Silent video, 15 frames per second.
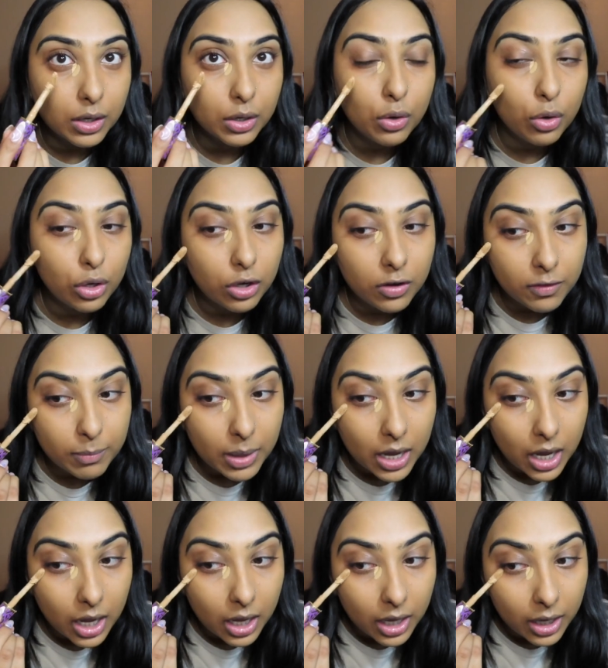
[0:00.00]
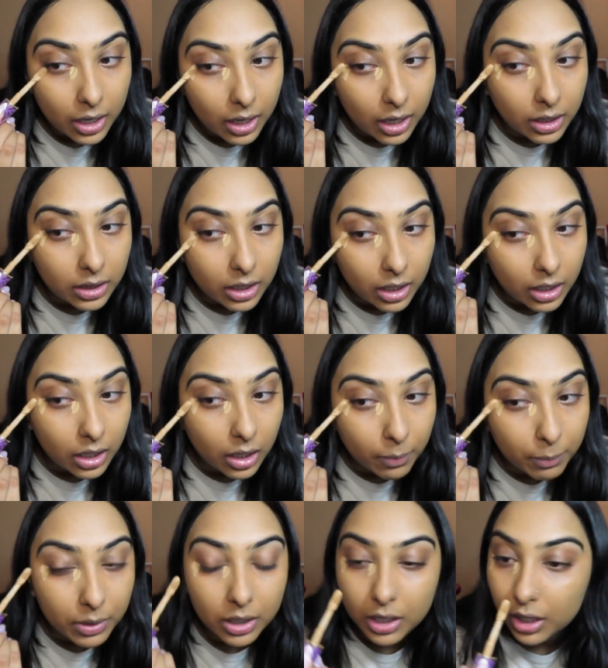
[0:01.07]
corner of my eye and then
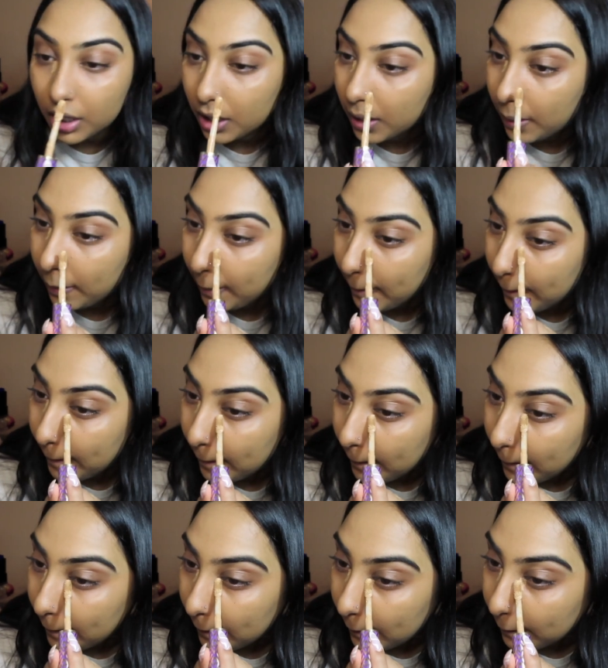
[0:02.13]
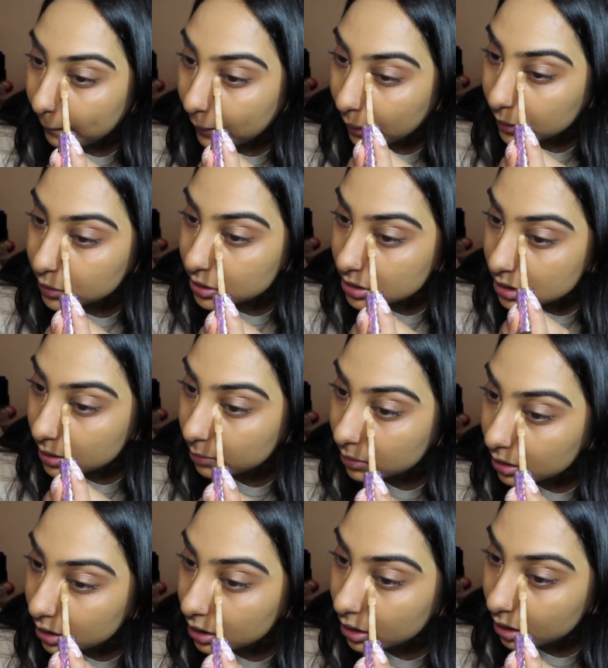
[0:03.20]
up here I'm gonna do the same
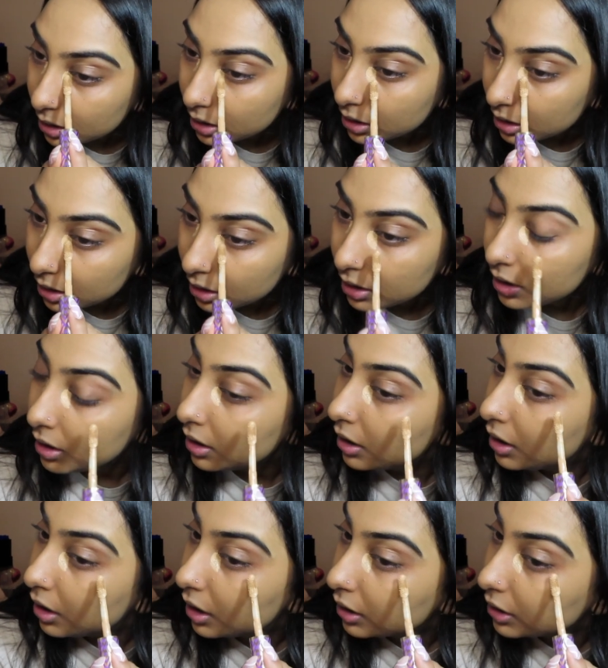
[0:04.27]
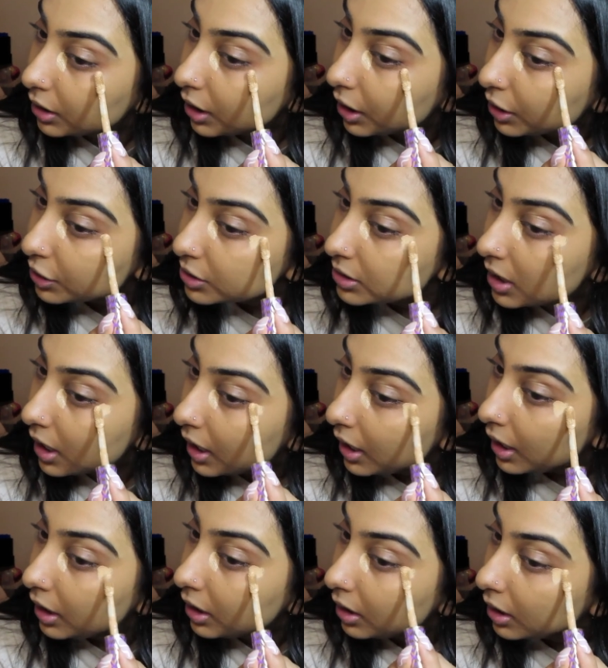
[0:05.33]
thing on the other
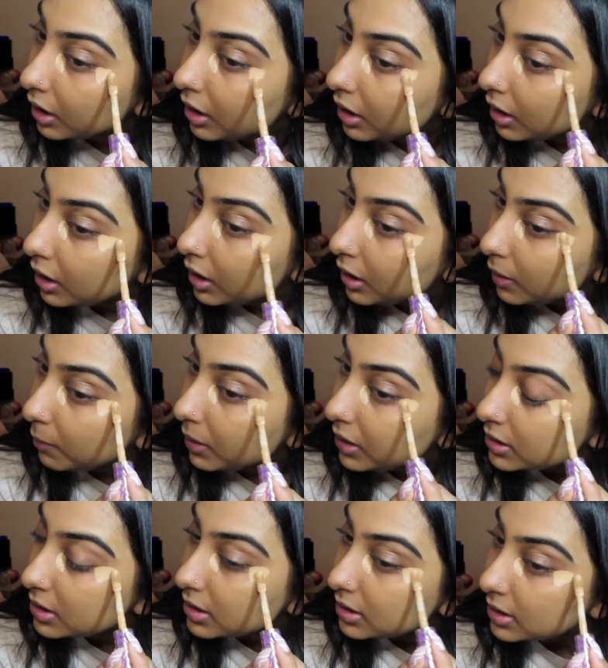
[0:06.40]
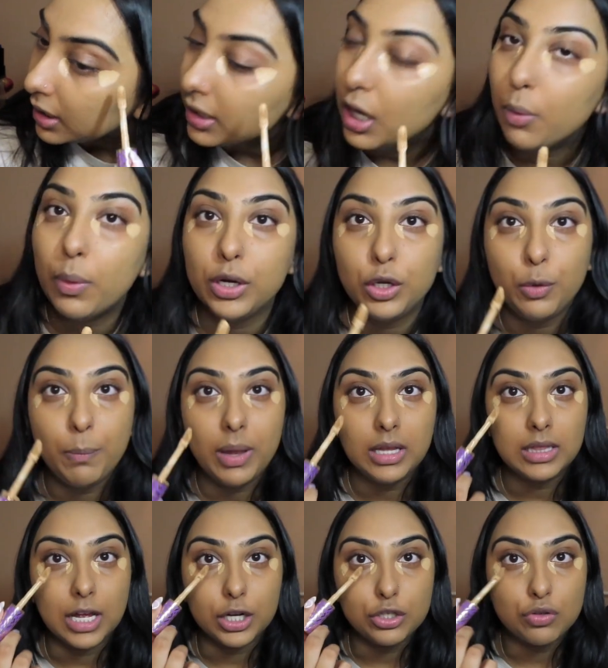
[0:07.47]
side because he said that when you
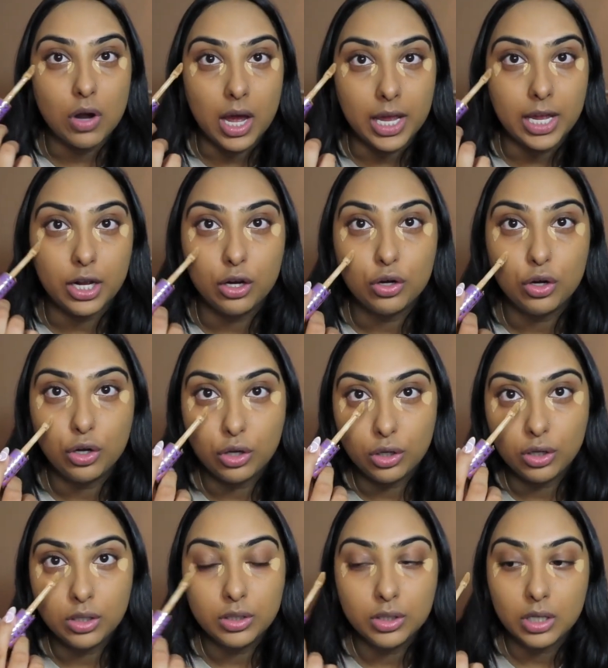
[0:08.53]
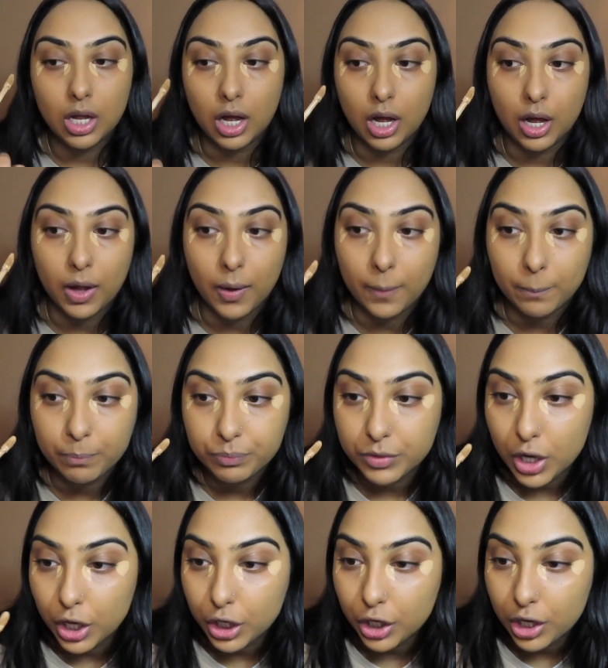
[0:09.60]
make that triangle um,
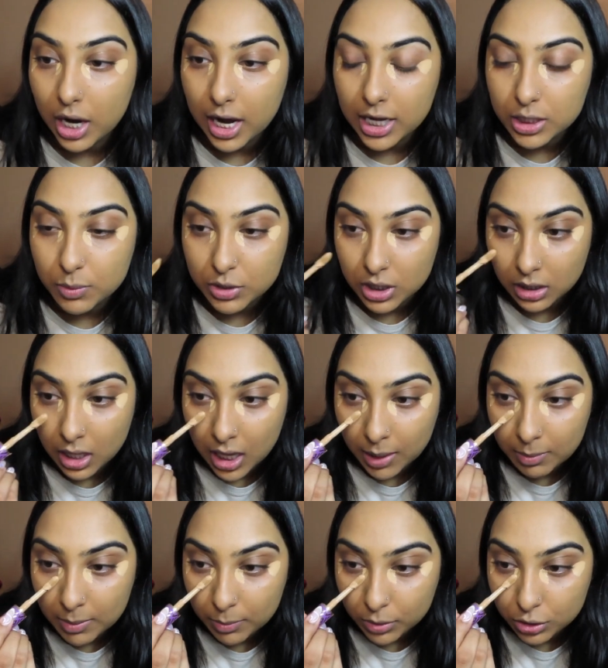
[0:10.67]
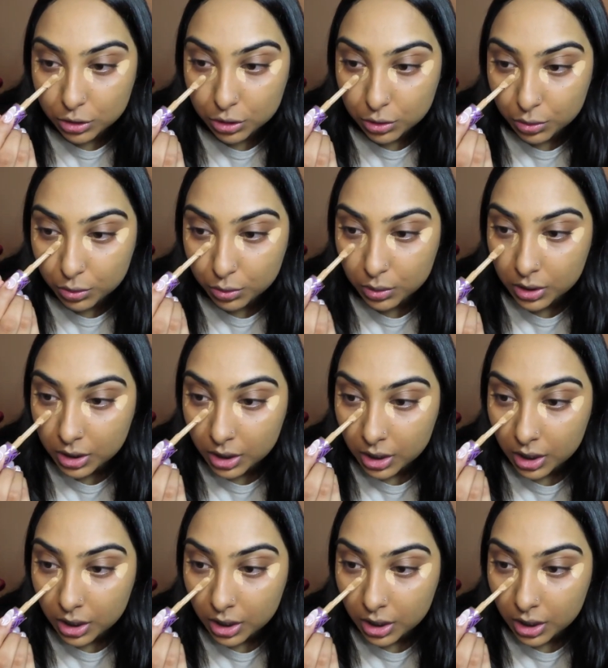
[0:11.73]
under your eyes which a lot of people do